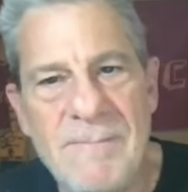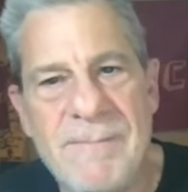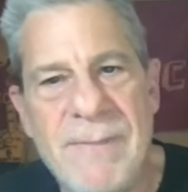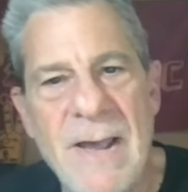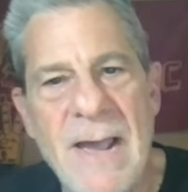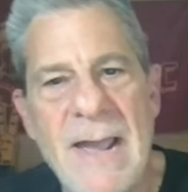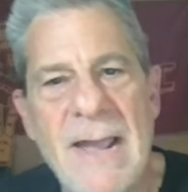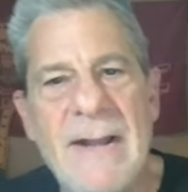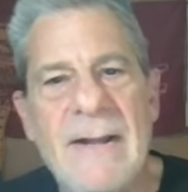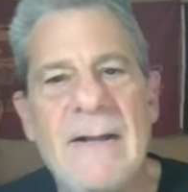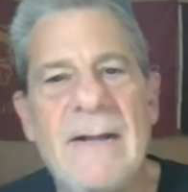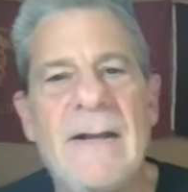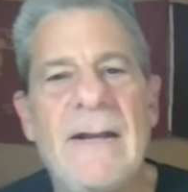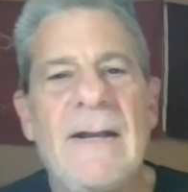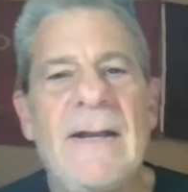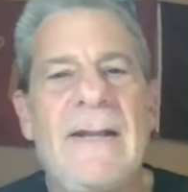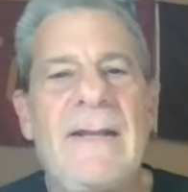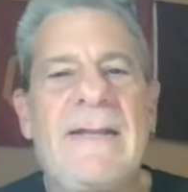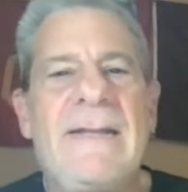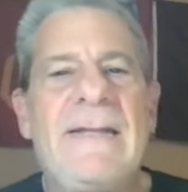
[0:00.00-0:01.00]
But
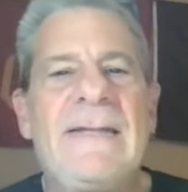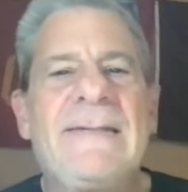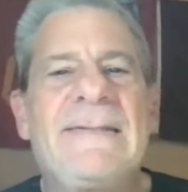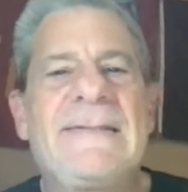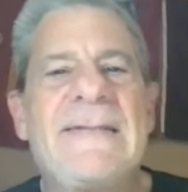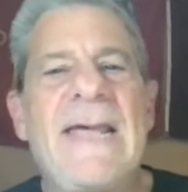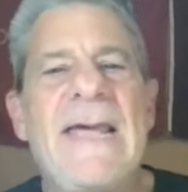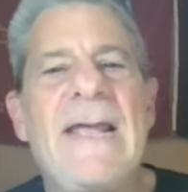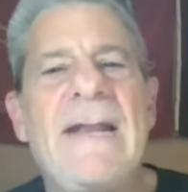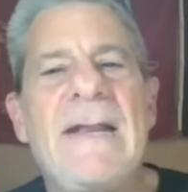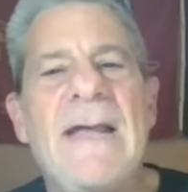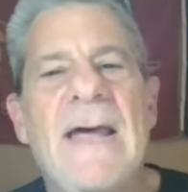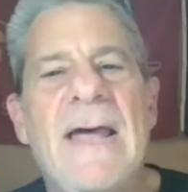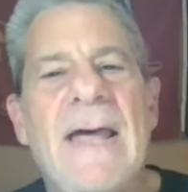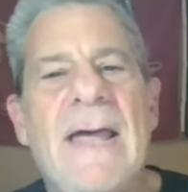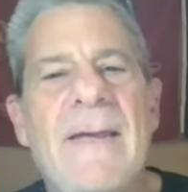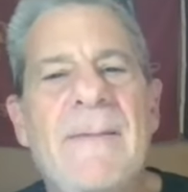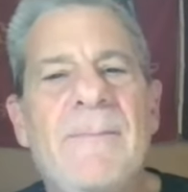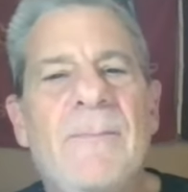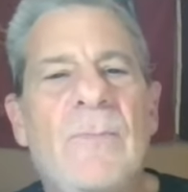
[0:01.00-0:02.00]
he said
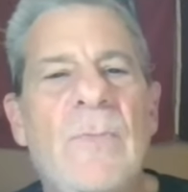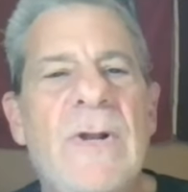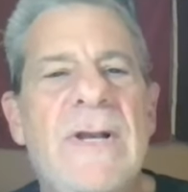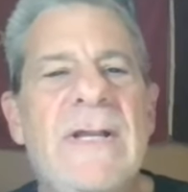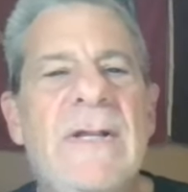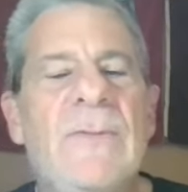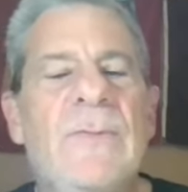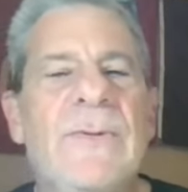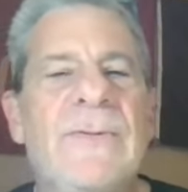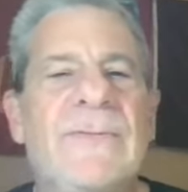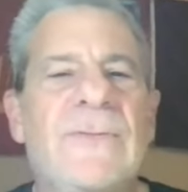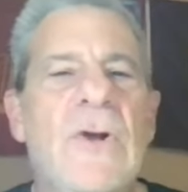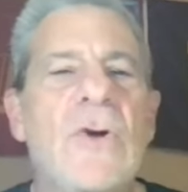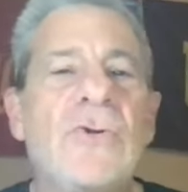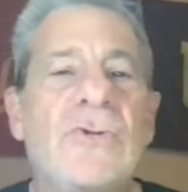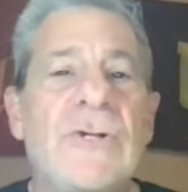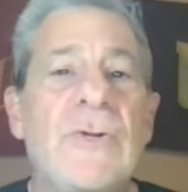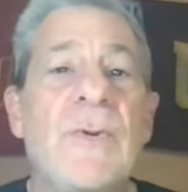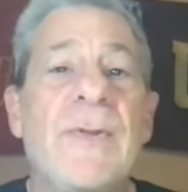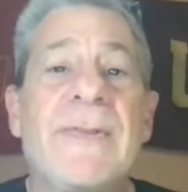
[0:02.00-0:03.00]
when he was
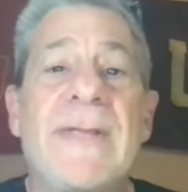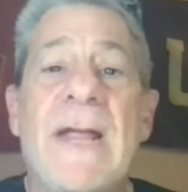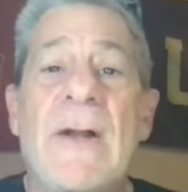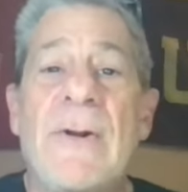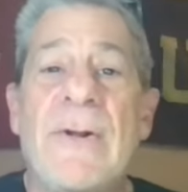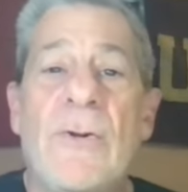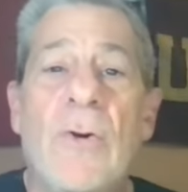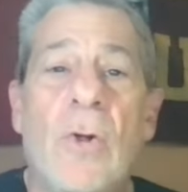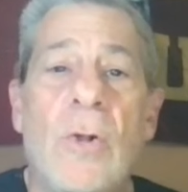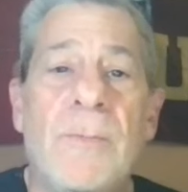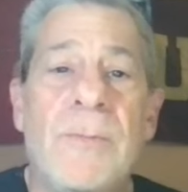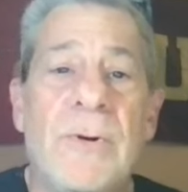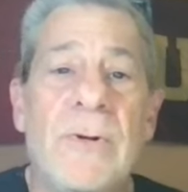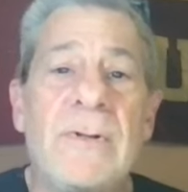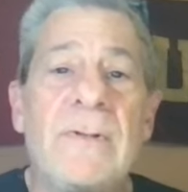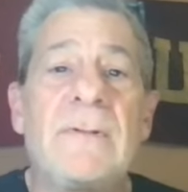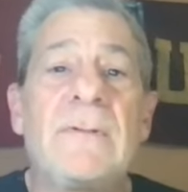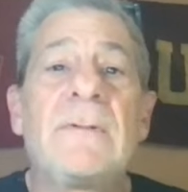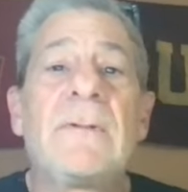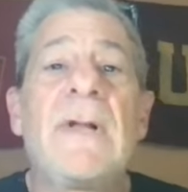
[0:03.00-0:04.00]
coaching with Kerry
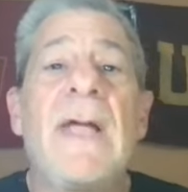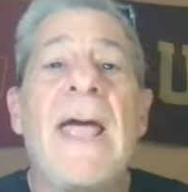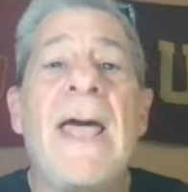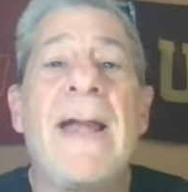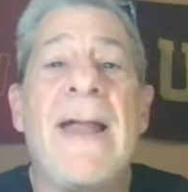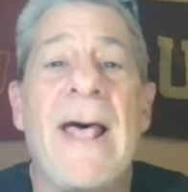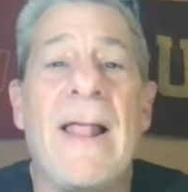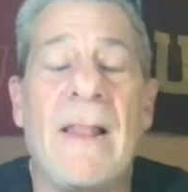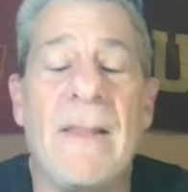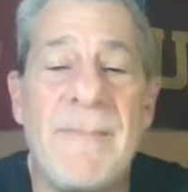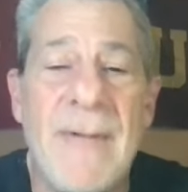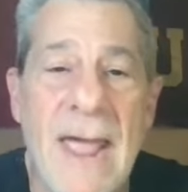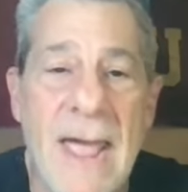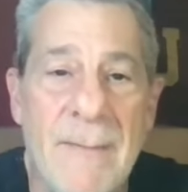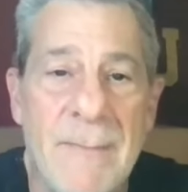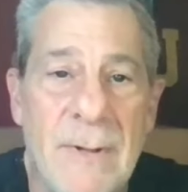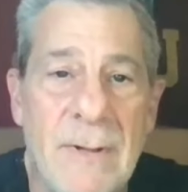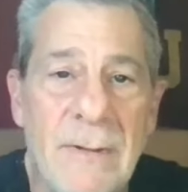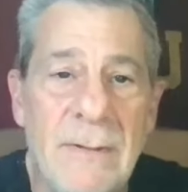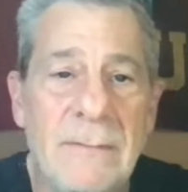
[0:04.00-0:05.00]
Colbert at
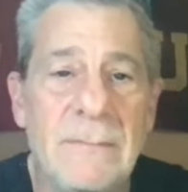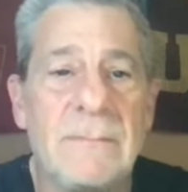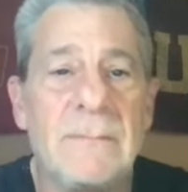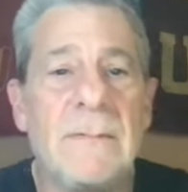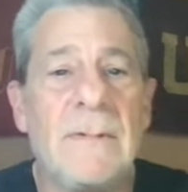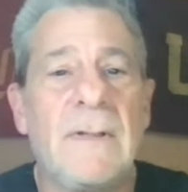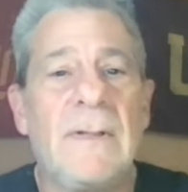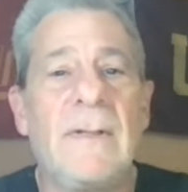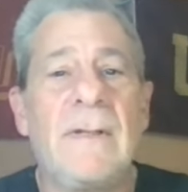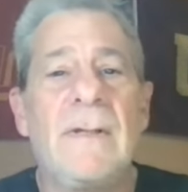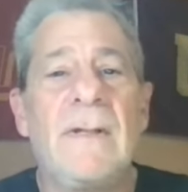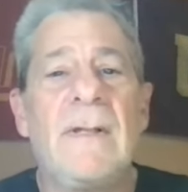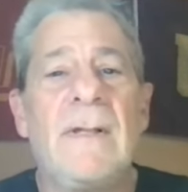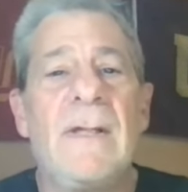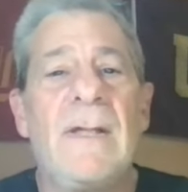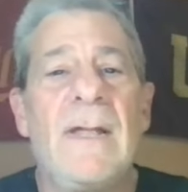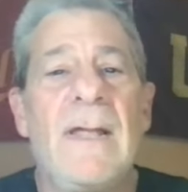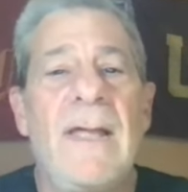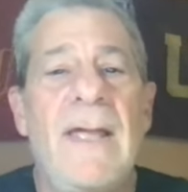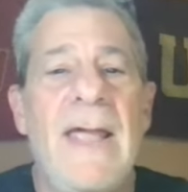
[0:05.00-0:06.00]
Alabama,
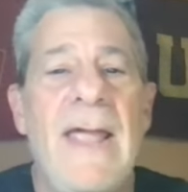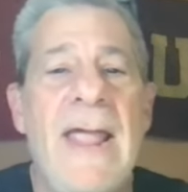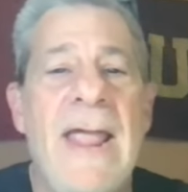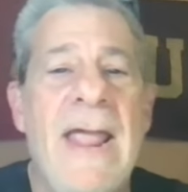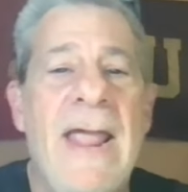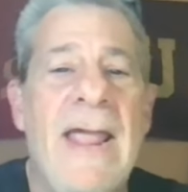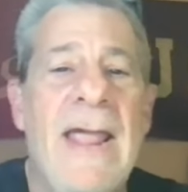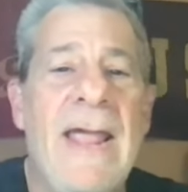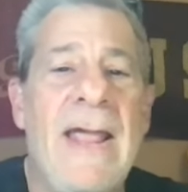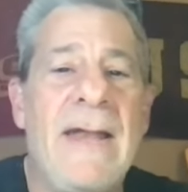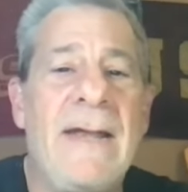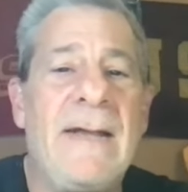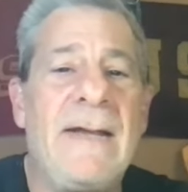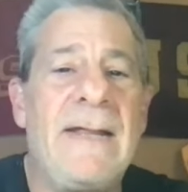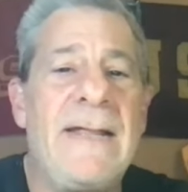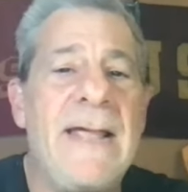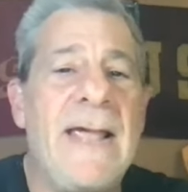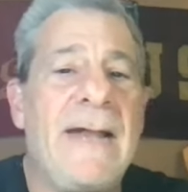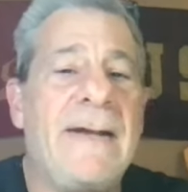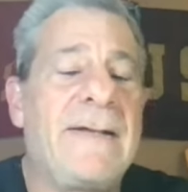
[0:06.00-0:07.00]
and
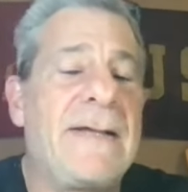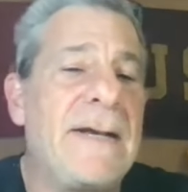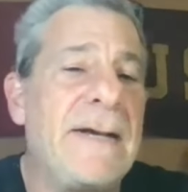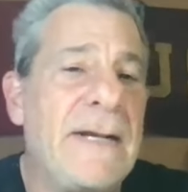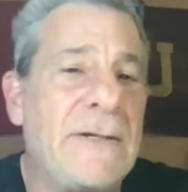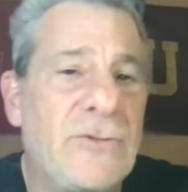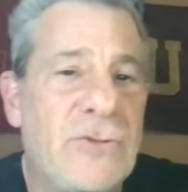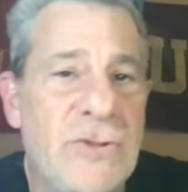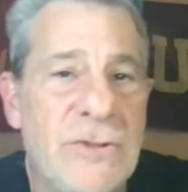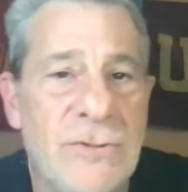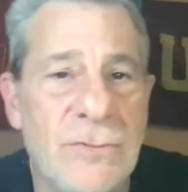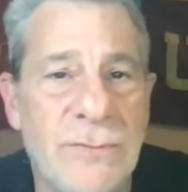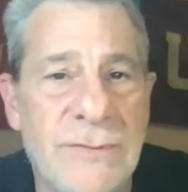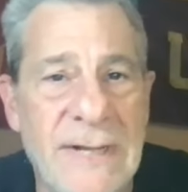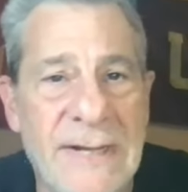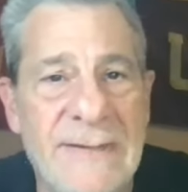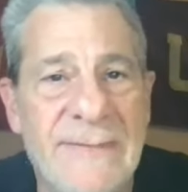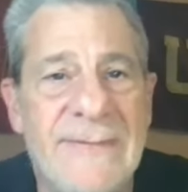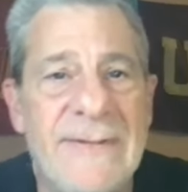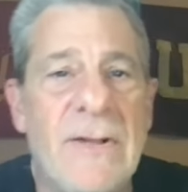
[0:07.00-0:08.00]
he had Kenechi
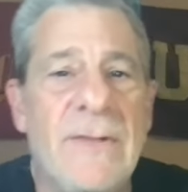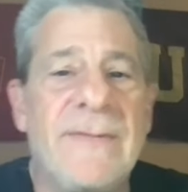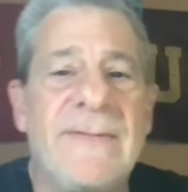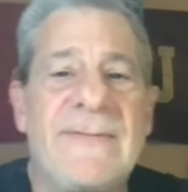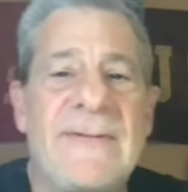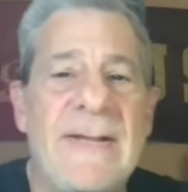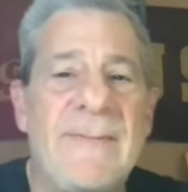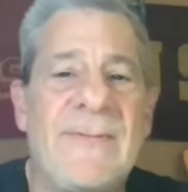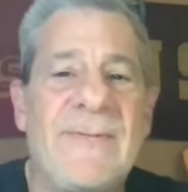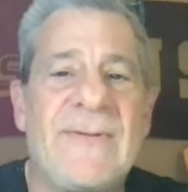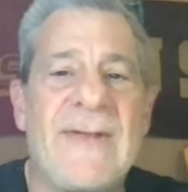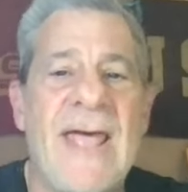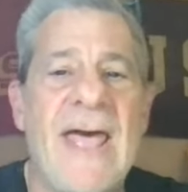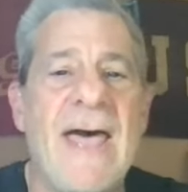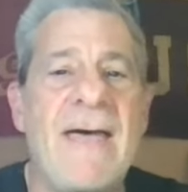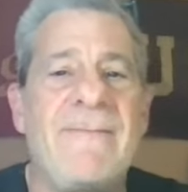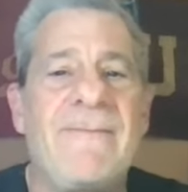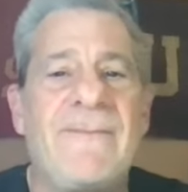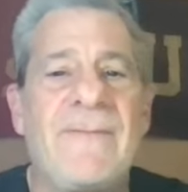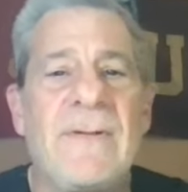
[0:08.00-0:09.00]
Udeze on the same
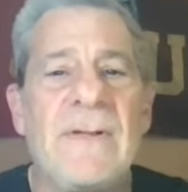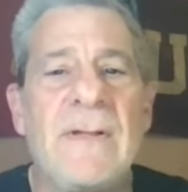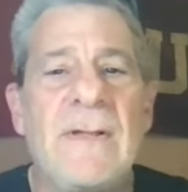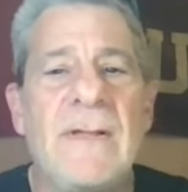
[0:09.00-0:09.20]
staff